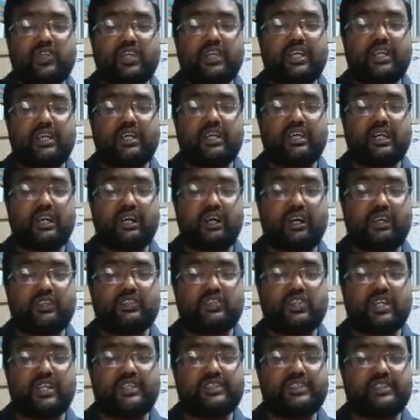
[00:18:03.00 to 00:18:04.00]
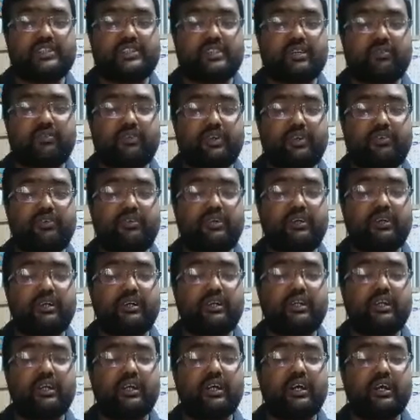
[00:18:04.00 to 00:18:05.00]
3 stages of river,
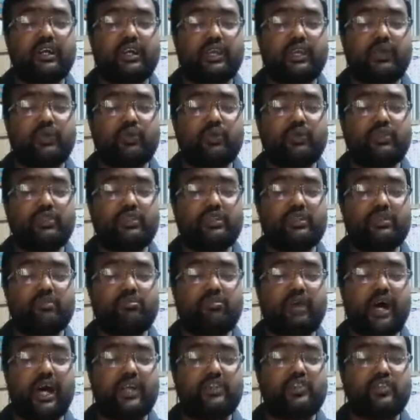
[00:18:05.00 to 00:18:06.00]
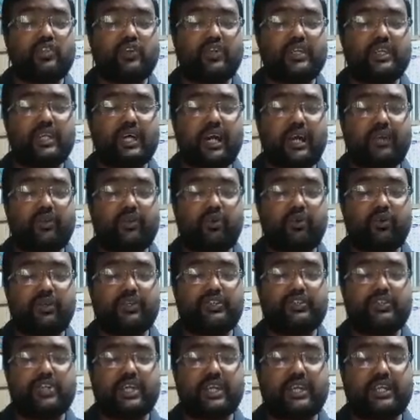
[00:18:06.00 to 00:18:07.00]
youth, maturity, and
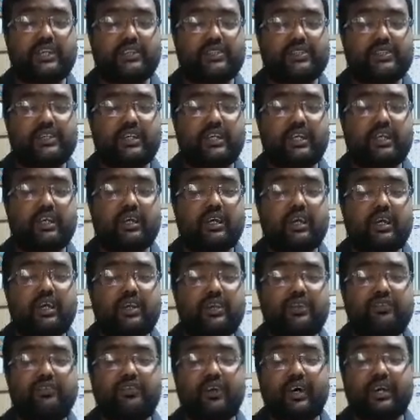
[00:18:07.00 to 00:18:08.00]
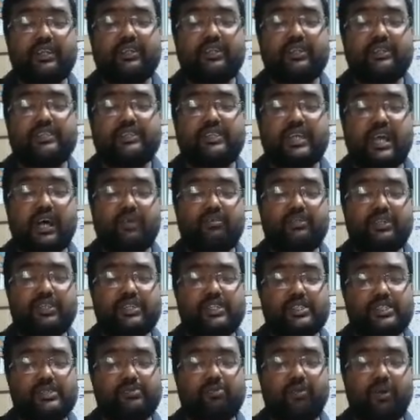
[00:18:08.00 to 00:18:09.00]
old stage. He further
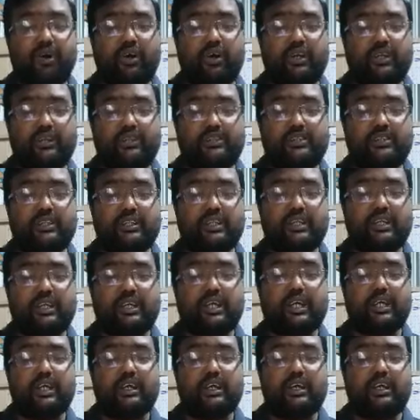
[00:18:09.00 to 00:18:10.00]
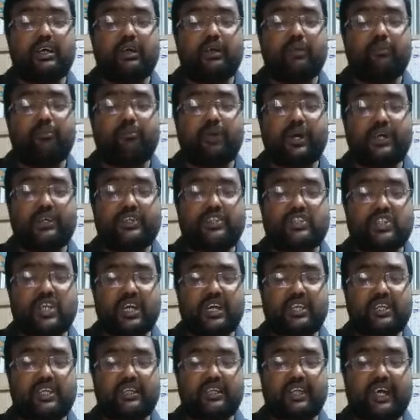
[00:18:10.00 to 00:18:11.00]
establishes his point by
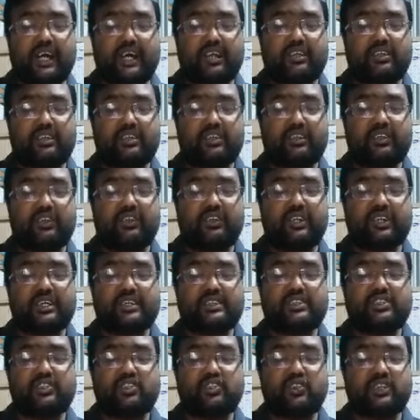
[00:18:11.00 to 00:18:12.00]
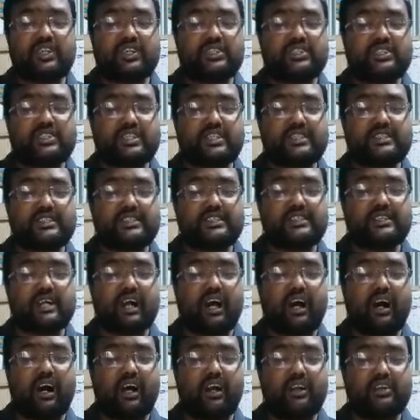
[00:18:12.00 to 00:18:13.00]
stating that these 3 stages
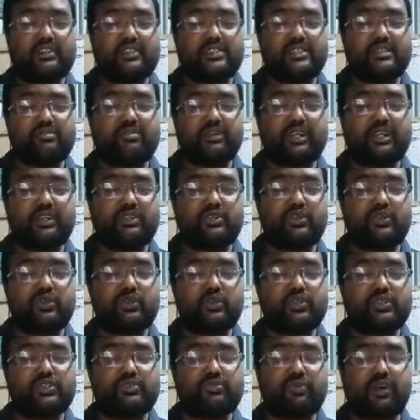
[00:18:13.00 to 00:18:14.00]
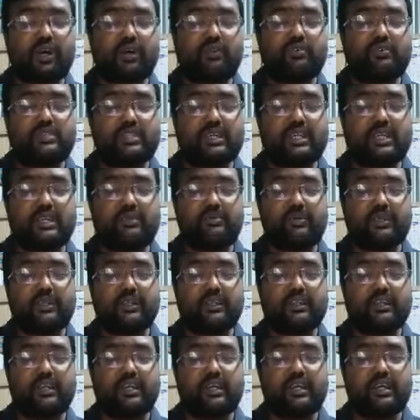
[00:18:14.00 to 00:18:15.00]
are similar to those found
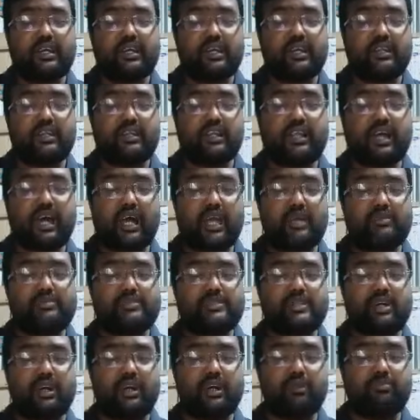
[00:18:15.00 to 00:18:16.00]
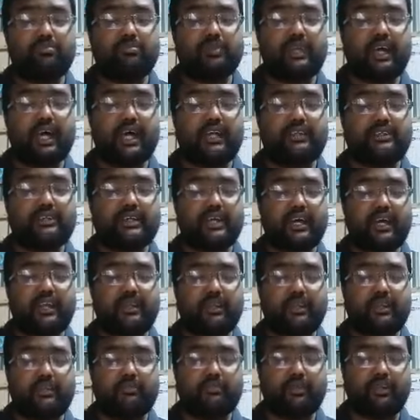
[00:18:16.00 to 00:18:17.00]
even in the lives of plant
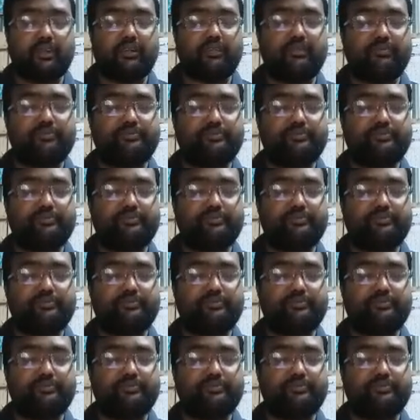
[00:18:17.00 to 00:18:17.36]
and animal.